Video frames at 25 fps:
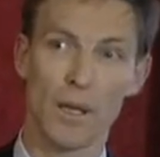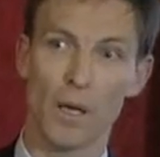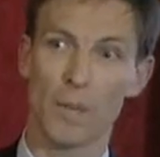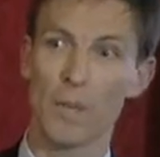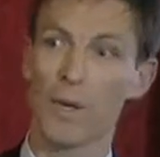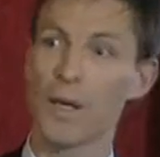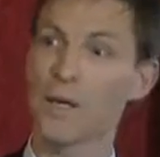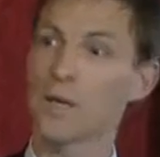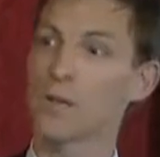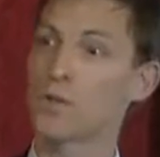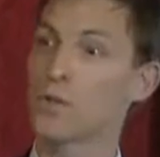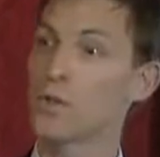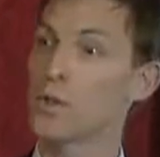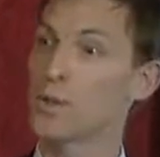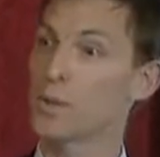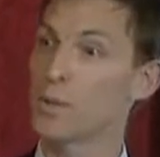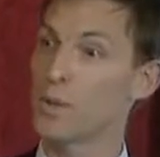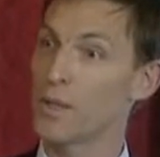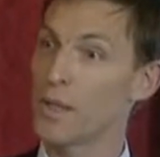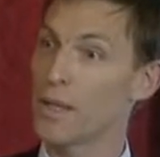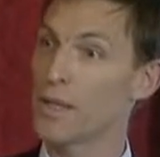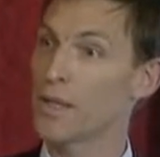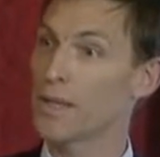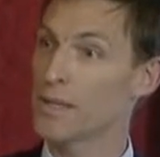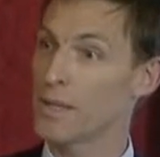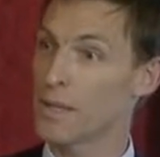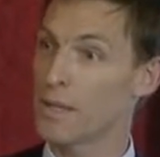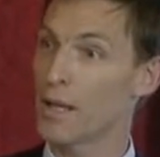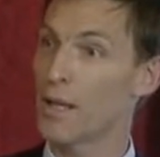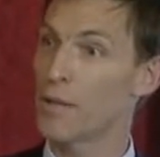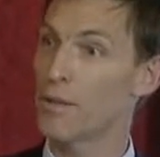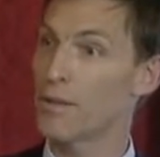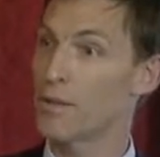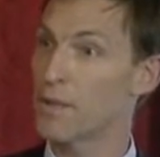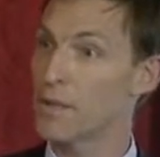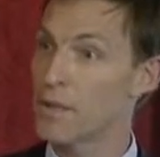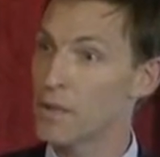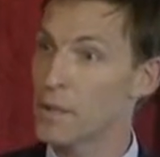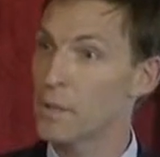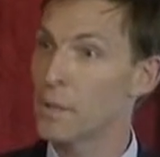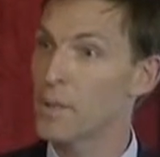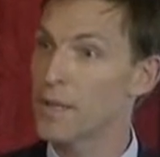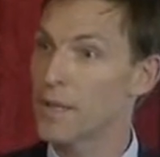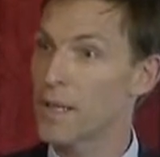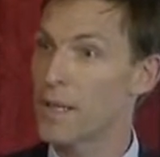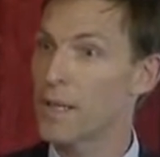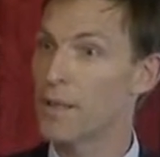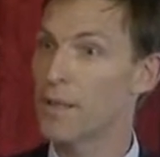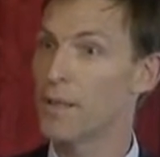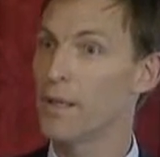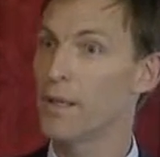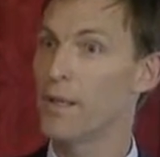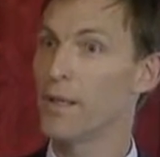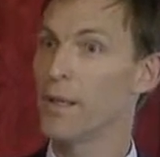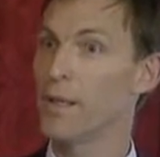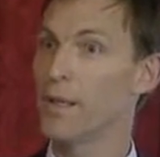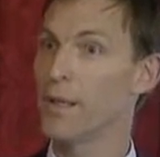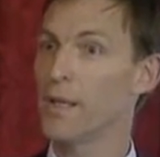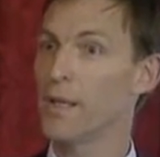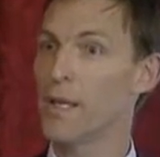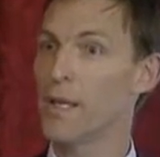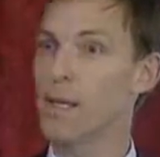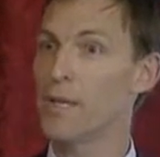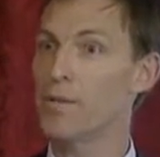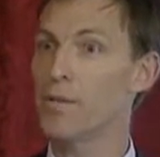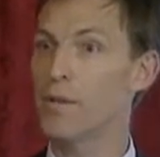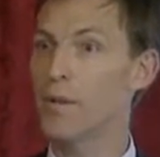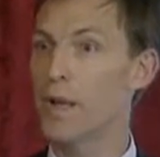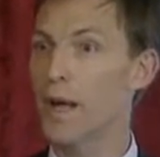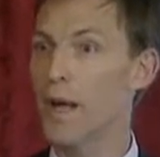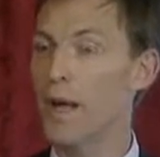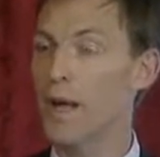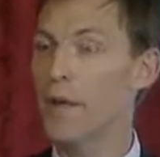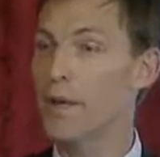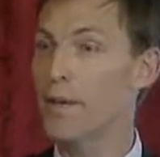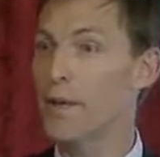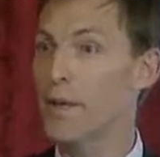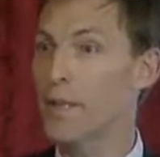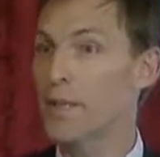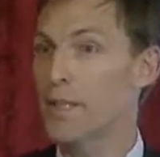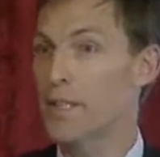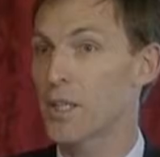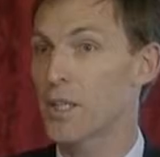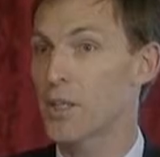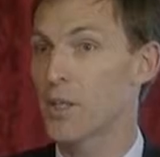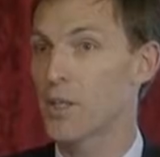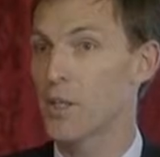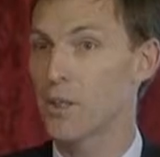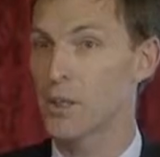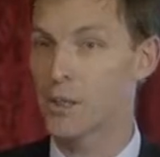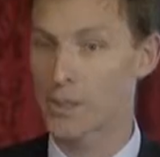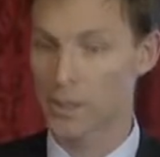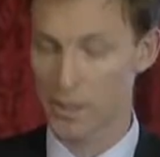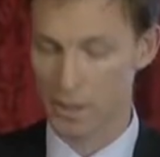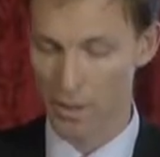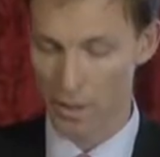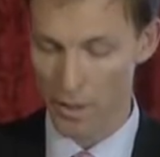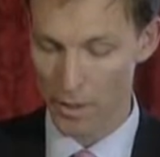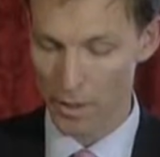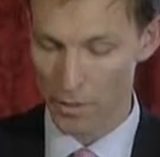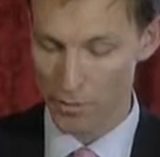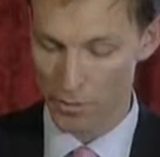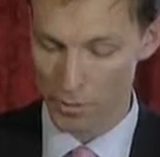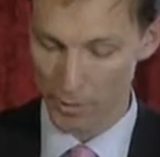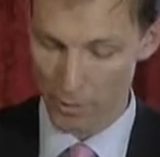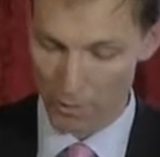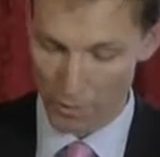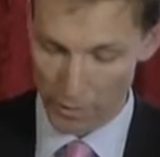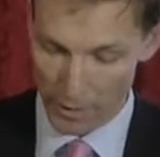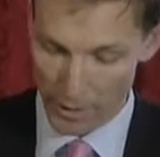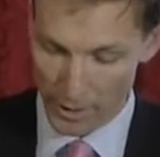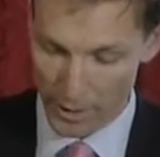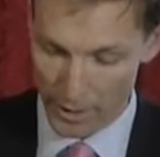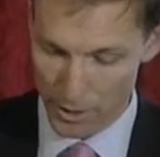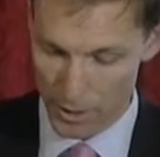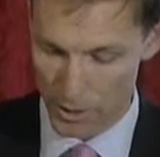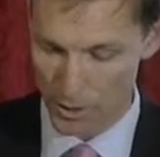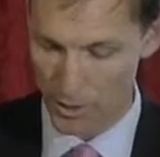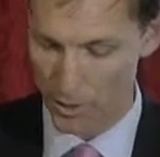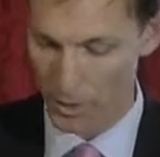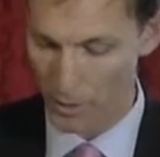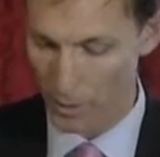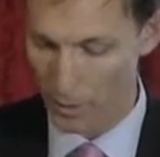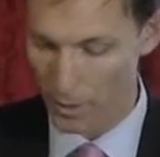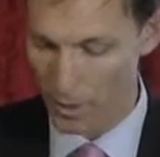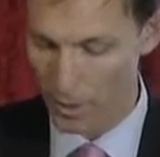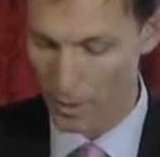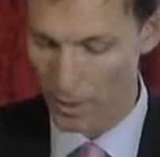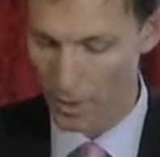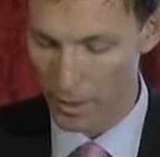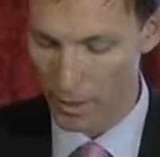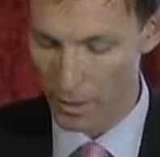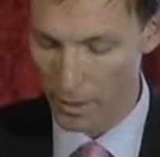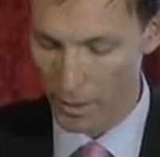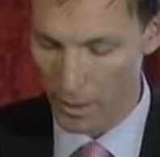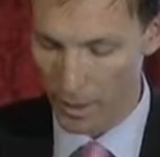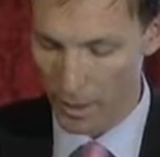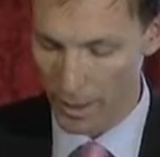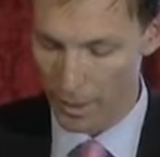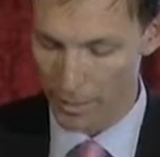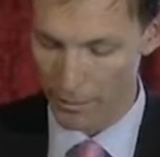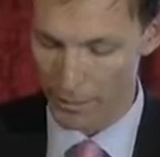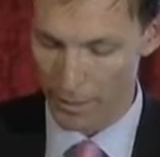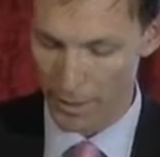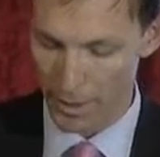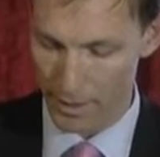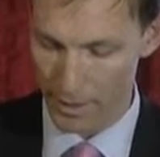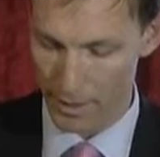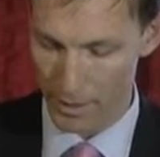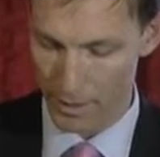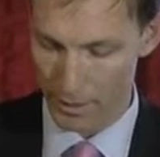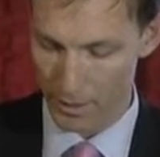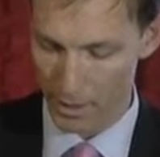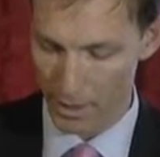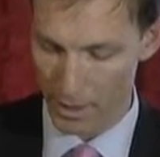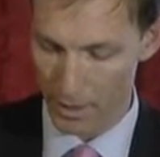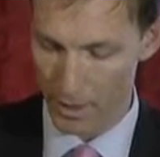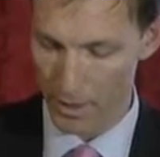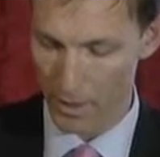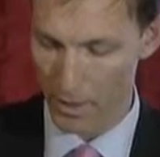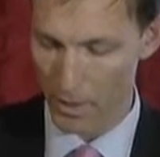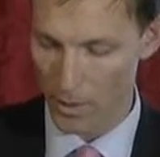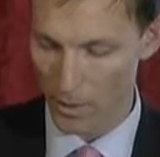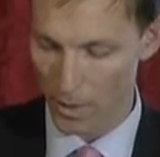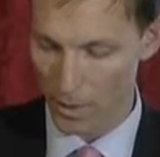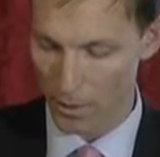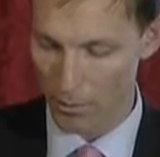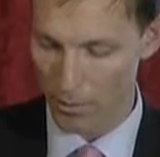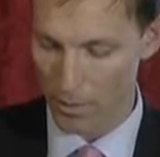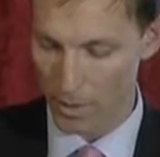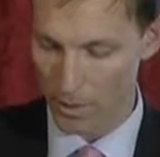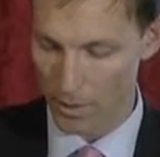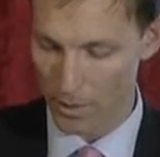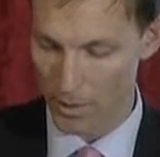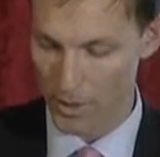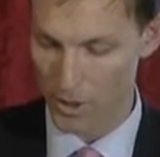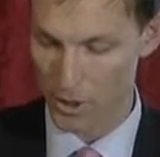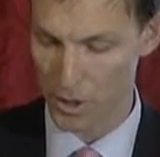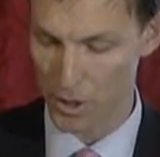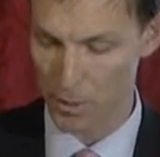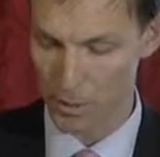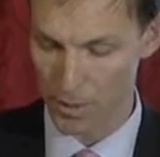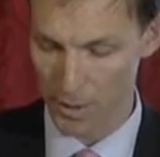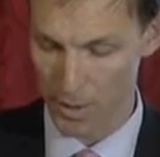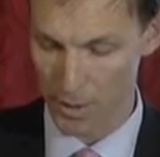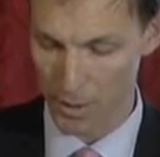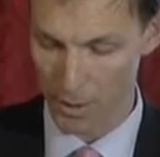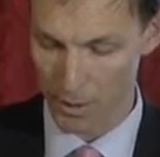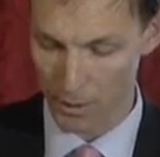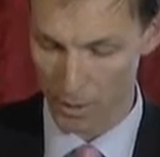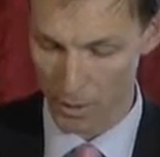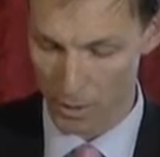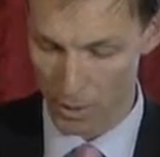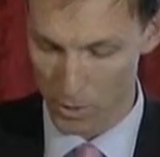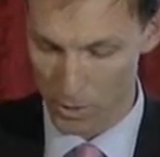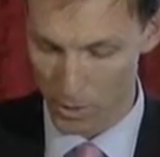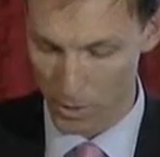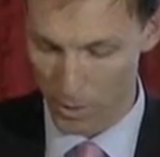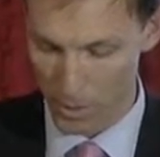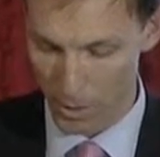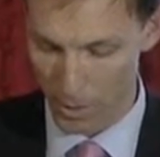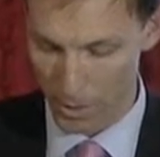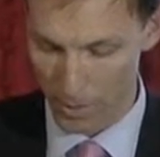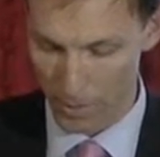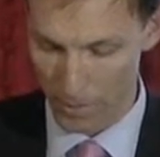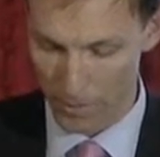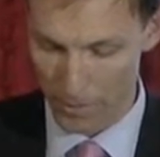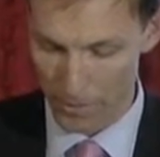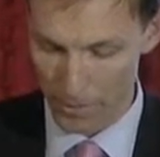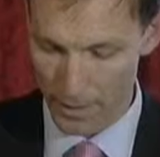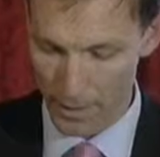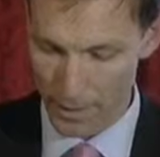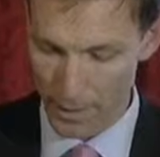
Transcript: And while, of course, we'd like to see that 30% even higher, it is a cause for reflection that we have that degree of membership here in the UK.